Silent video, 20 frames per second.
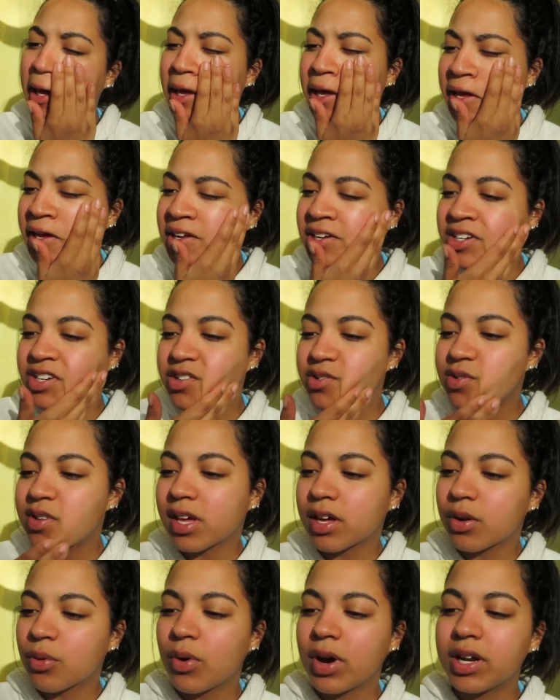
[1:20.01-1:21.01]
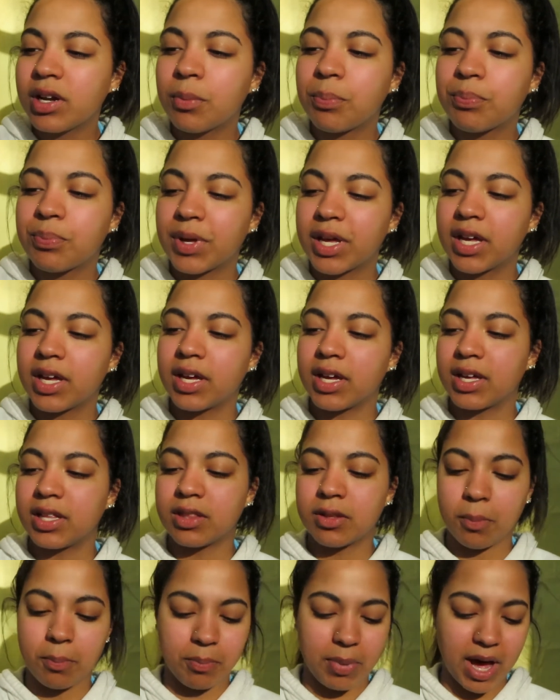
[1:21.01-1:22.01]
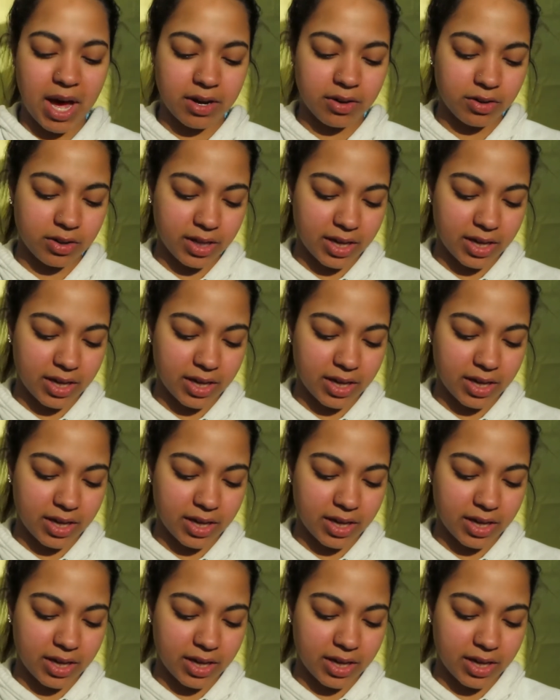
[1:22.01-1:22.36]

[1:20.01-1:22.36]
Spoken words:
And you get quite a bit in the bottle.